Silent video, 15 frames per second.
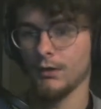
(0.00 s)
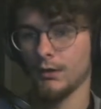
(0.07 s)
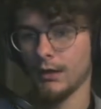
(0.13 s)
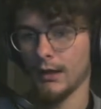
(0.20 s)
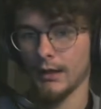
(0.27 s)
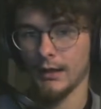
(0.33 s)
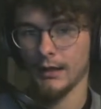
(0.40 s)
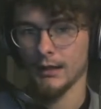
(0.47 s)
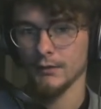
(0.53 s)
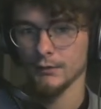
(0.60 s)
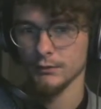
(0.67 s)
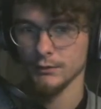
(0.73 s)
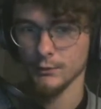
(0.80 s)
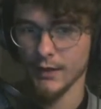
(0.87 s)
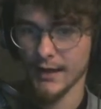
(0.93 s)
And
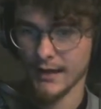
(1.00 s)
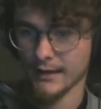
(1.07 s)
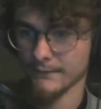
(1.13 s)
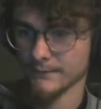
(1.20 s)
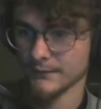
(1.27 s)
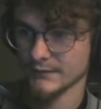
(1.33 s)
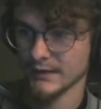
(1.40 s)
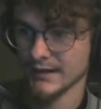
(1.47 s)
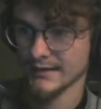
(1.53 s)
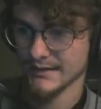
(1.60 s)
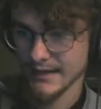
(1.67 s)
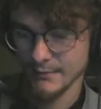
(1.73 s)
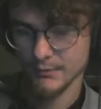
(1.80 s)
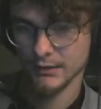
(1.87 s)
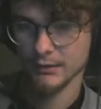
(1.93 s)
you have
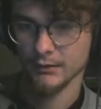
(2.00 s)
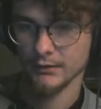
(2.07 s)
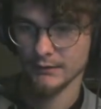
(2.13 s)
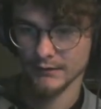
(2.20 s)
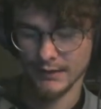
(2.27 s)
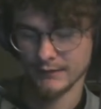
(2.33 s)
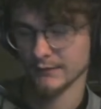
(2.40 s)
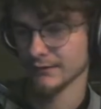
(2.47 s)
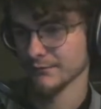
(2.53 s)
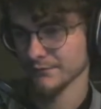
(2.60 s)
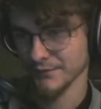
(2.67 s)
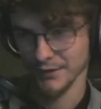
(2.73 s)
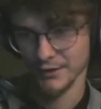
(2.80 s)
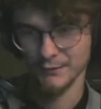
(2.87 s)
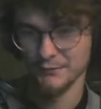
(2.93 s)
dynamic text, and it
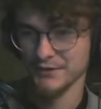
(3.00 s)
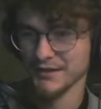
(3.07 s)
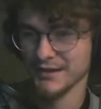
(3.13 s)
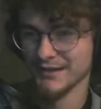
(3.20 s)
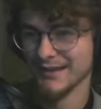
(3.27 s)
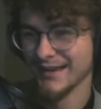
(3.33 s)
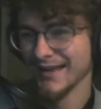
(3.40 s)
fell off the end.